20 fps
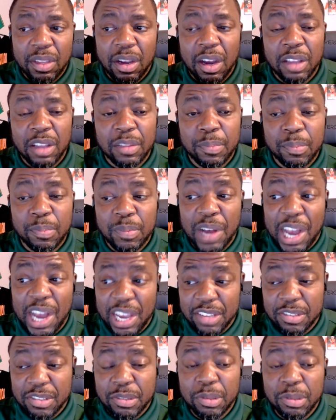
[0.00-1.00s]
are the
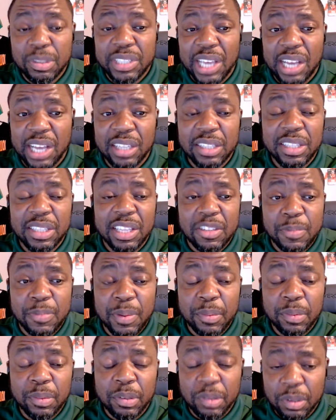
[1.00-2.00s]
high school talent that's
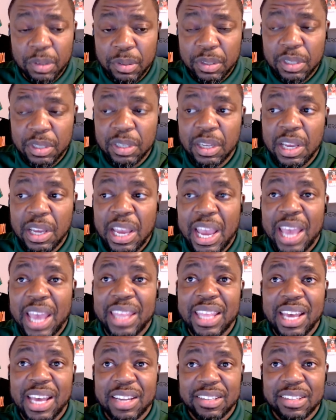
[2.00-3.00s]
been recruited
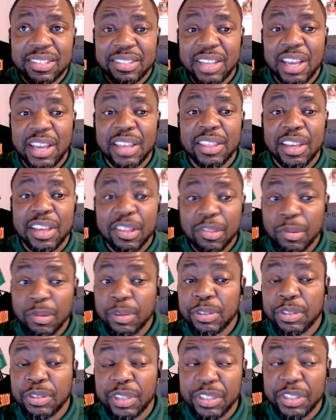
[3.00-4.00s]
and that has stayed there through
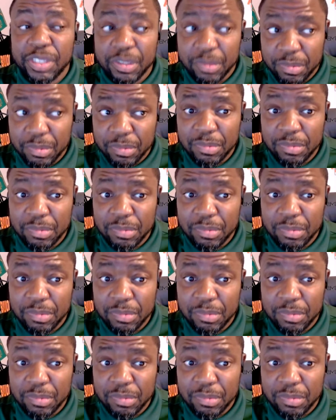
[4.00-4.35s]
attrition.